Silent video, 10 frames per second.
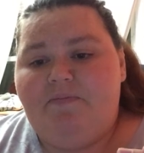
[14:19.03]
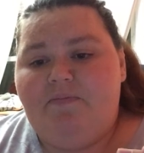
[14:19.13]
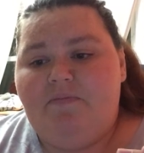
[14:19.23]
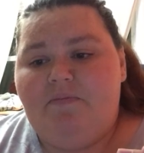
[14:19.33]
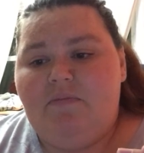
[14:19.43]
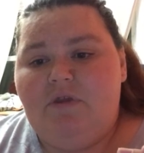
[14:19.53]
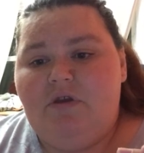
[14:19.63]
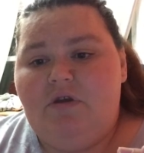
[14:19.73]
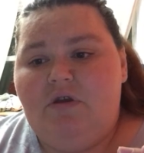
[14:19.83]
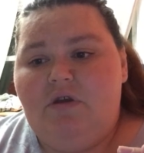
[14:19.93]

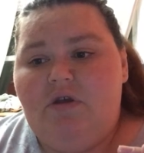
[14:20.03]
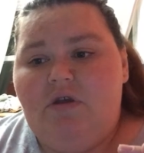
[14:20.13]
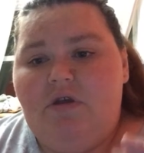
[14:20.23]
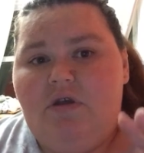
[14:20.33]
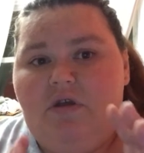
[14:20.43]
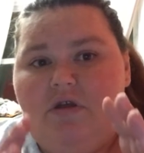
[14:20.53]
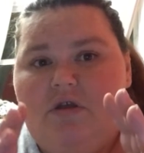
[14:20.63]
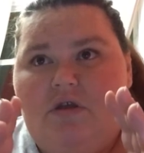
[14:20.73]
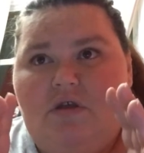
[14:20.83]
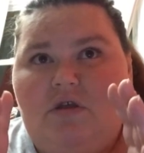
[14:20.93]
Nobody speaks.